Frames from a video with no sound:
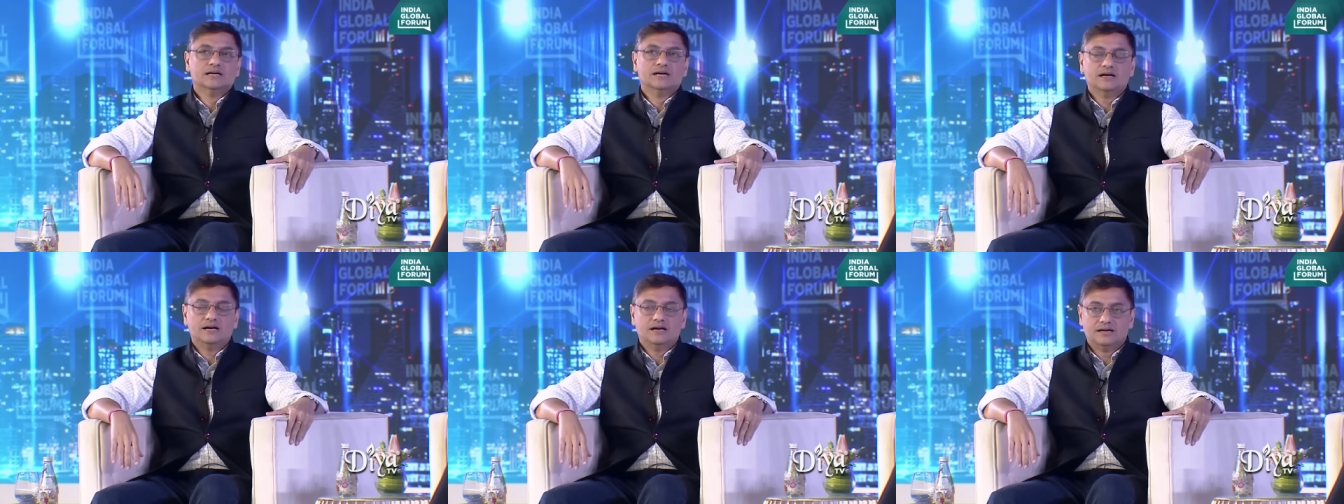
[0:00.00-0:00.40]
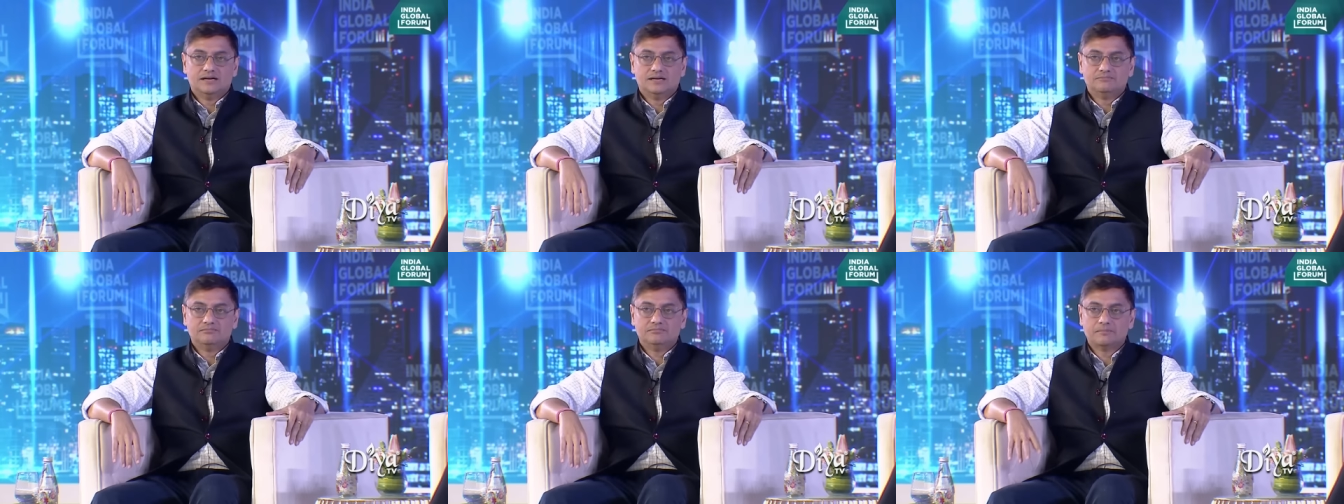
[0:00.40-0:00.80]

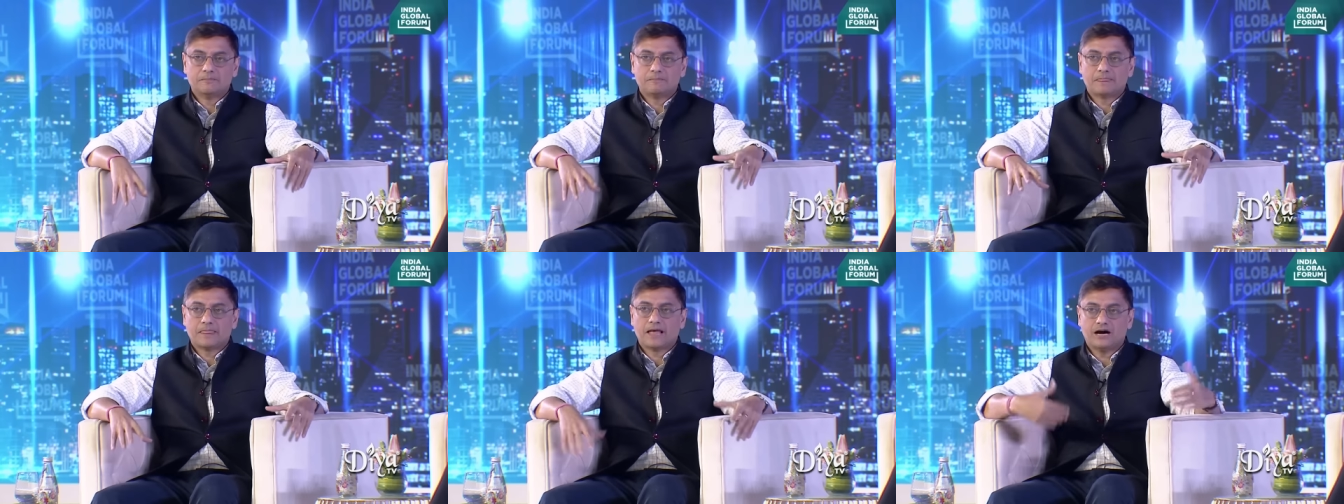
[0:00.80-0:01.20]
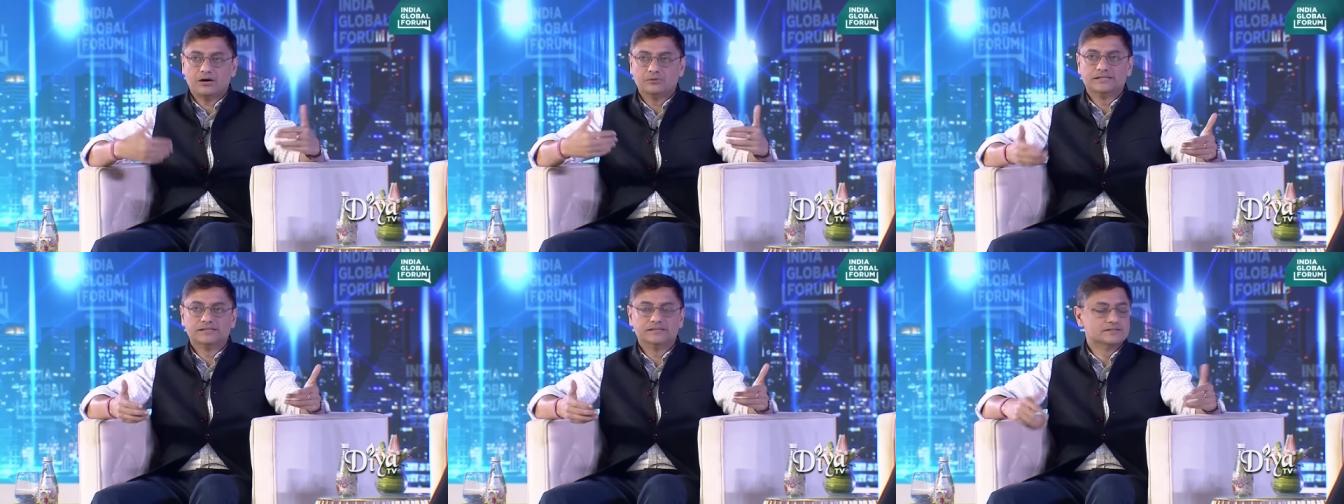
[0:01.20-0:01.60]

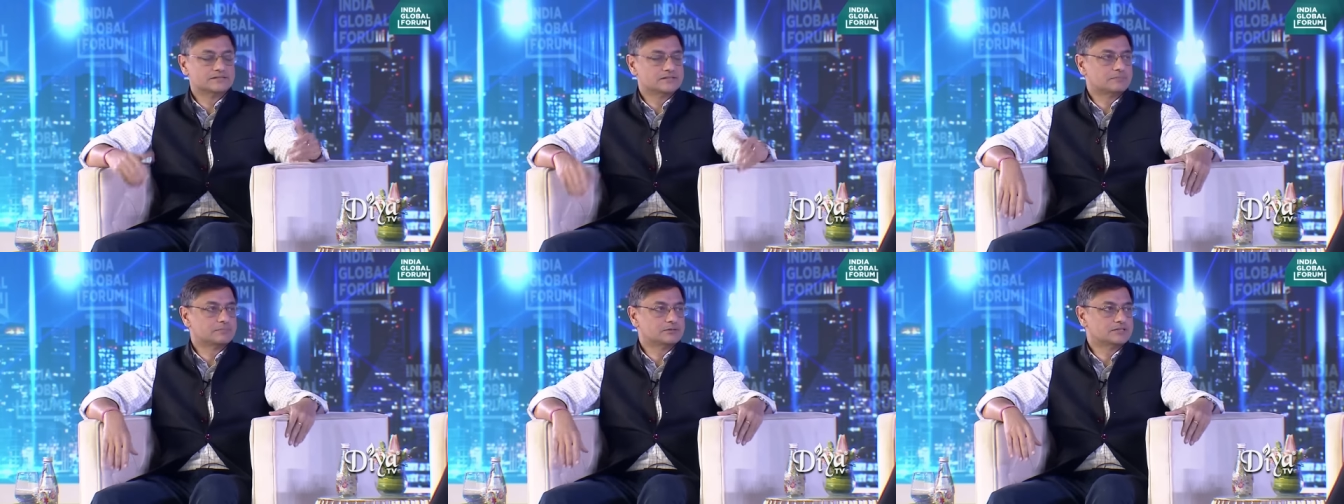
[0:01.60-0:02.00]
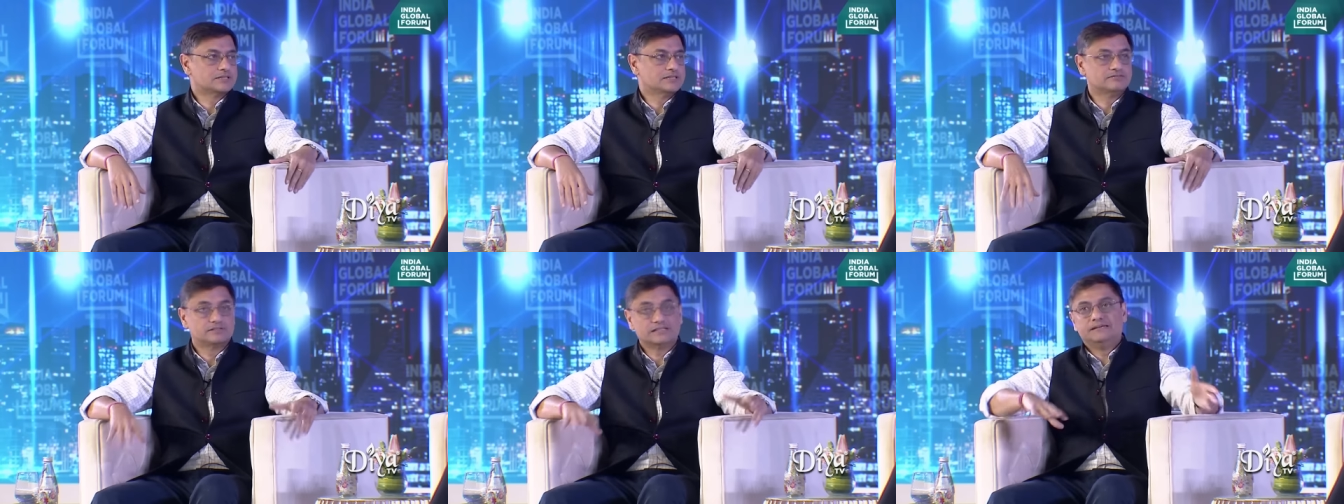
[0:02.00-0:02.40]
how Indians are
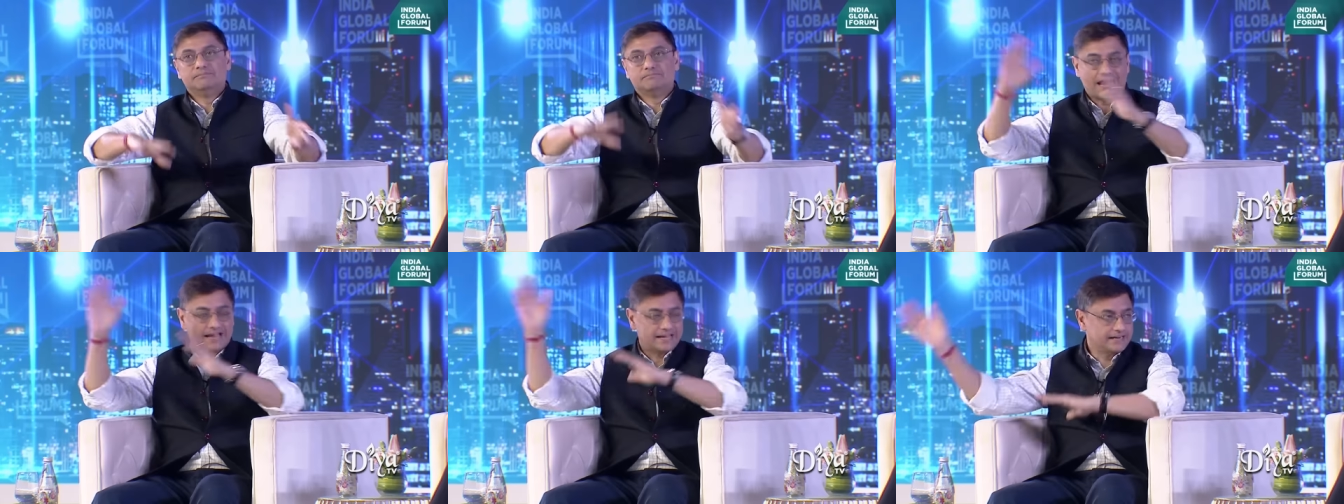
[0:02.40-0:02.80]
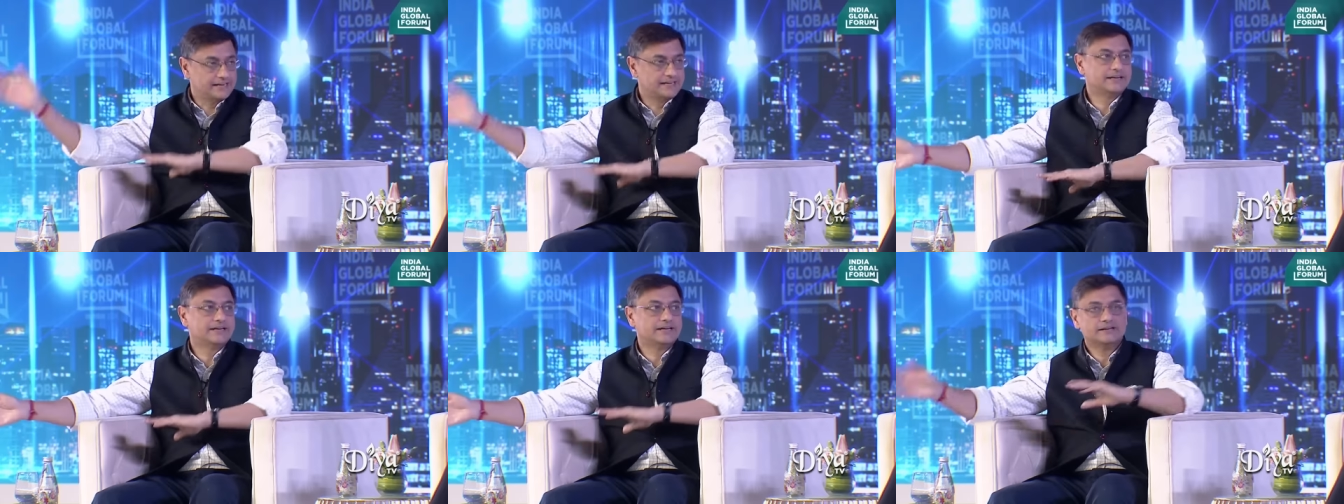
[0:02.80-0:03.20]
perceived back in
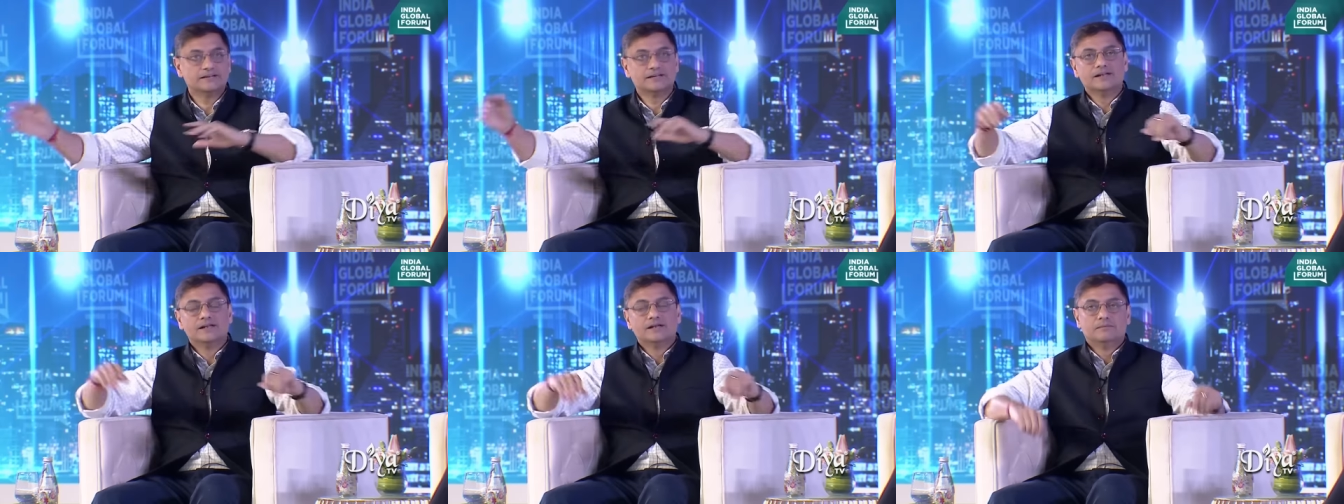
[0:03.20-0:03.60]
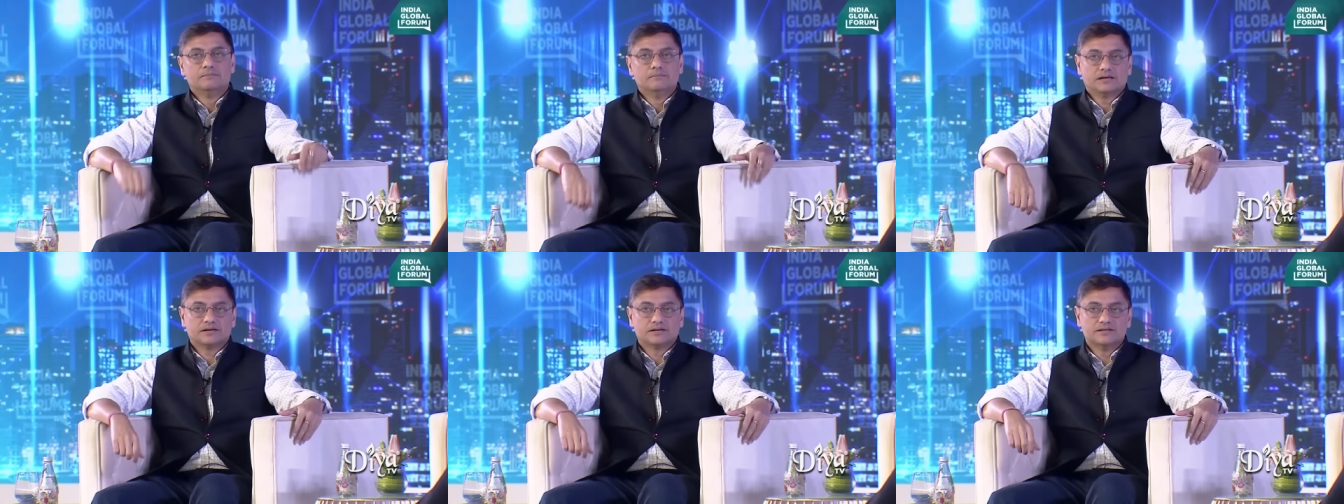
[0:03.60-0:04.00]
India
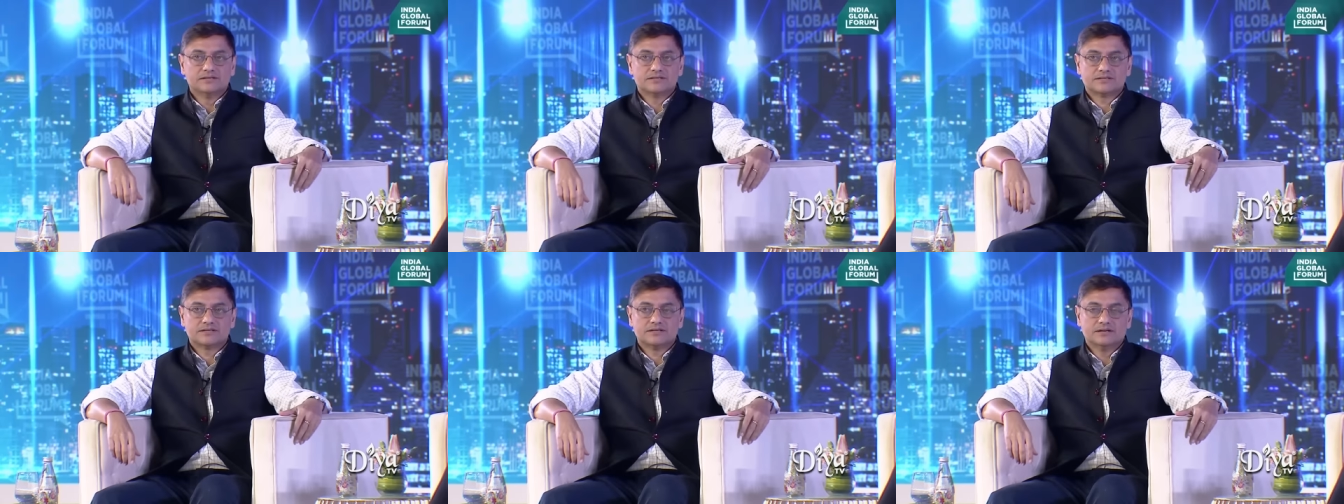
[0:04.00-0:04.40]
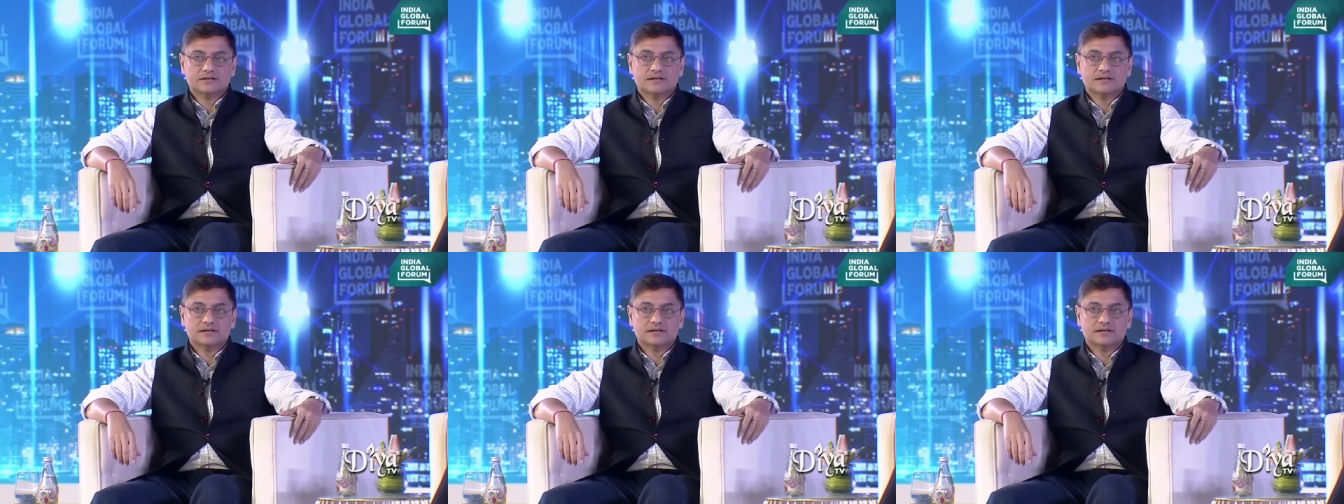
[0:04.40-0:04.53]
because,